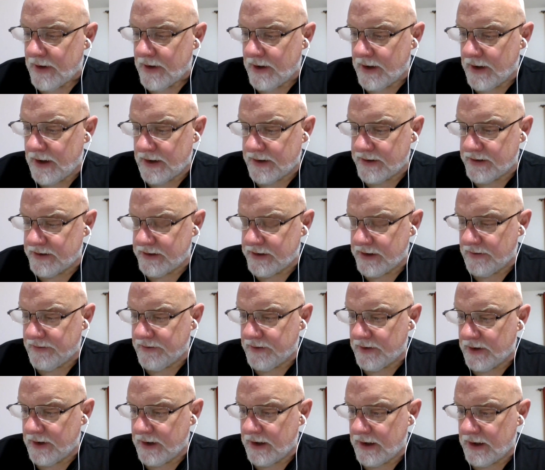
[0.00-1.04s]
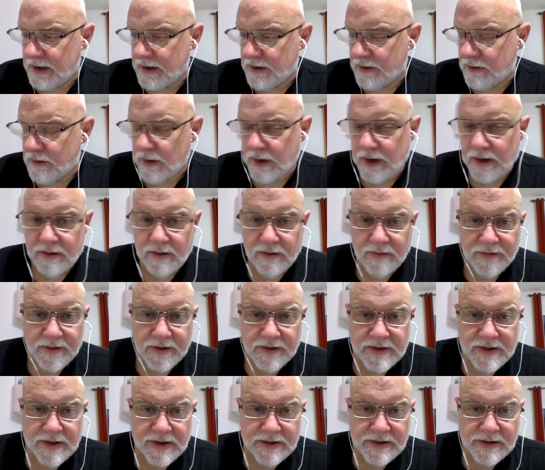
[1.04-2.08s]
Yes, definitely, and the creator of the
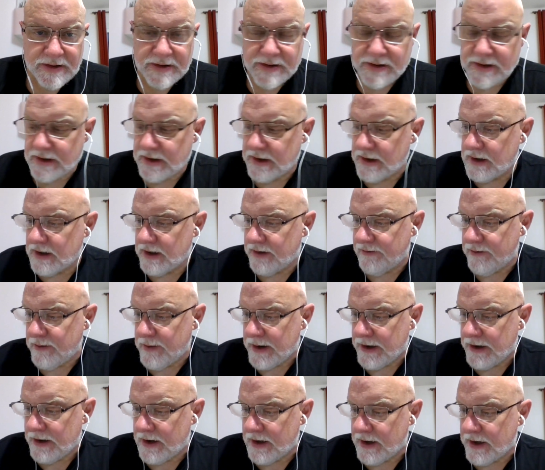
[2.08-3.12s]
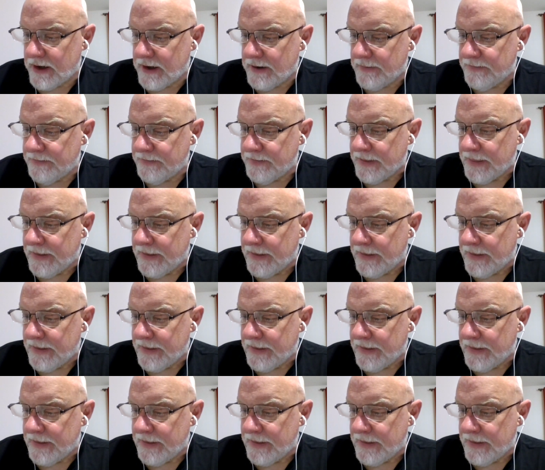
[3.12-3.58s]
Justice League of America.